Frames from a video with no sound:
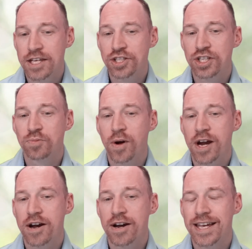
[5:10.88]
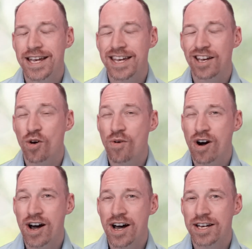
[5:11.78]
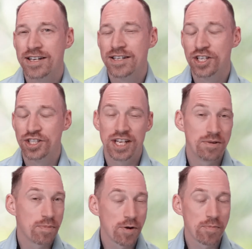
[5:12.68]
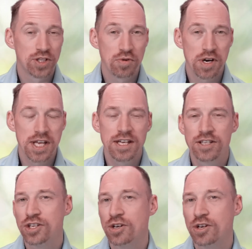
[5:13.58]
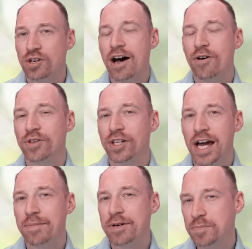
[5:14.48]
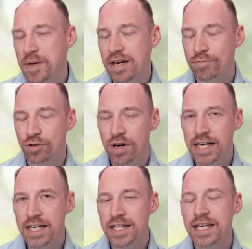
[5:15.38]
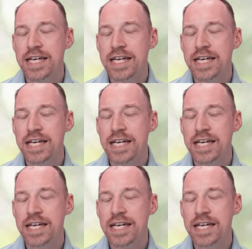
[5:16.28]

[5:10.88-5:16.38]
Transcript: this is where it can go on just in perpetuity. So now the Lyme has become chronic.